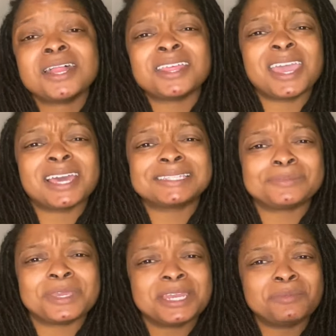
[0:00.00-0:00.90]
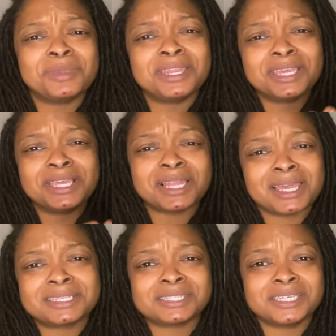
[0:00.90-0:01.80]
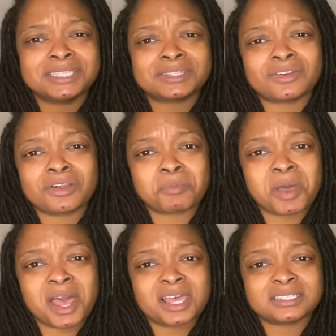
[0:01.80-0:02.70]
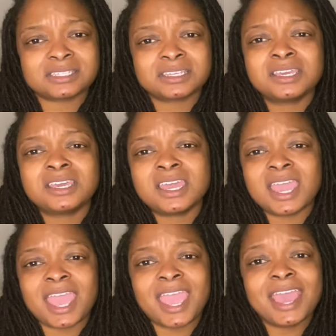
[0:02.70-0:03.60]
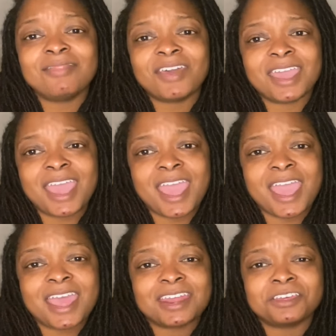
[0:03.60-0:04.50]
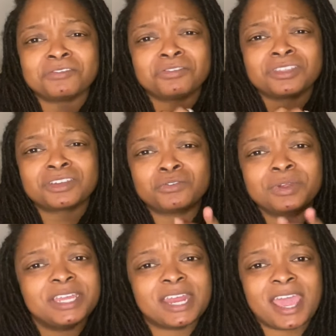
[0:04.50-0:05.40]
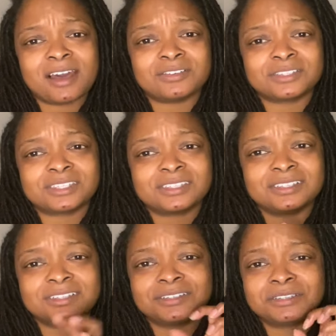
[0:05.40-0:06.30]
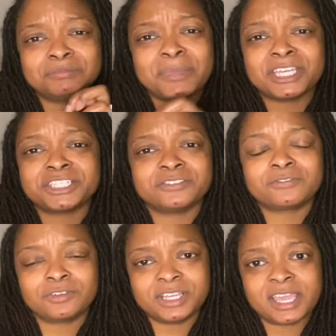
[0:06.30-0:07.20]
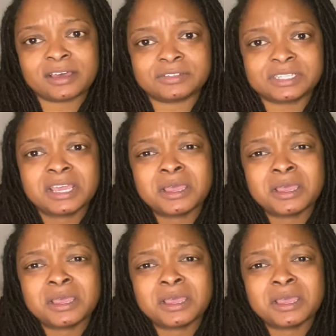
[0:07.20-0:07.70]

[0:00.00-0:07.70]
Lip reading: They had some itty bitty like seed starter pots, and they had the greenhouse, the makeshift greenhouse.